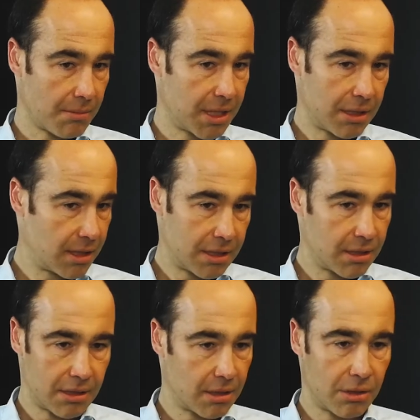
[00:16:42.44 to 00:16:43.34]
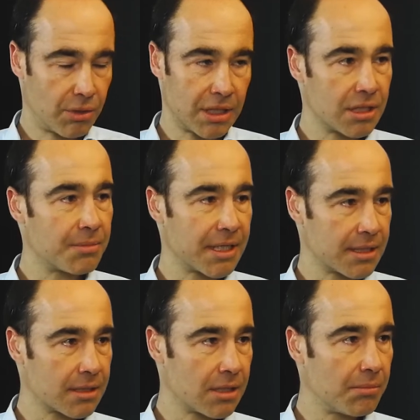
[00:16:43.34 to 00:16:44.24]
I mean, this is, Twint is the
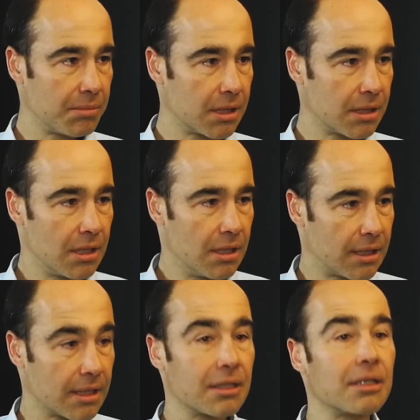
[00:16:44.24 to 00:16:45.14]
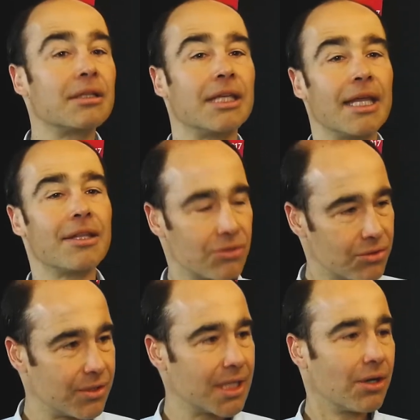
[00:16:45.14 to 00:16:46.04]
best example, that the
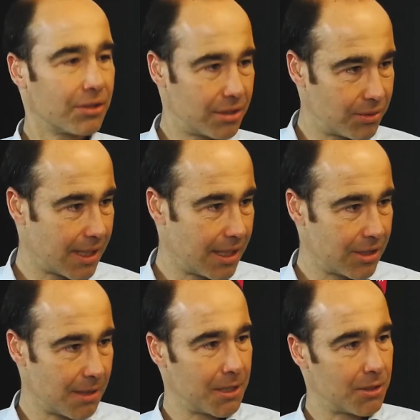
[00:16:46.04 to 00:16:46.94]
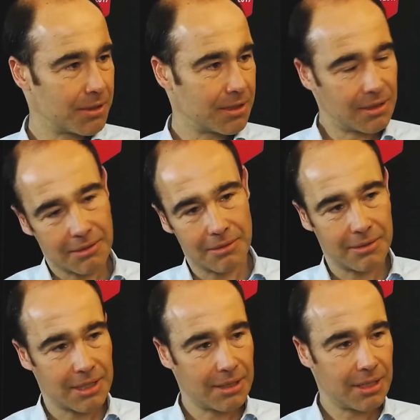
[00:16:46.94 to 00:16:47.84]
industry got together. I mean, you must
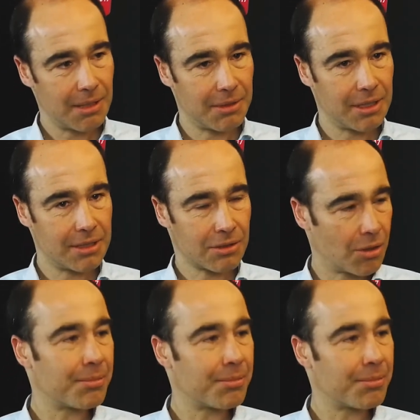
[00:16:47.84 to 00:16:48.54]
still see, I mean, these are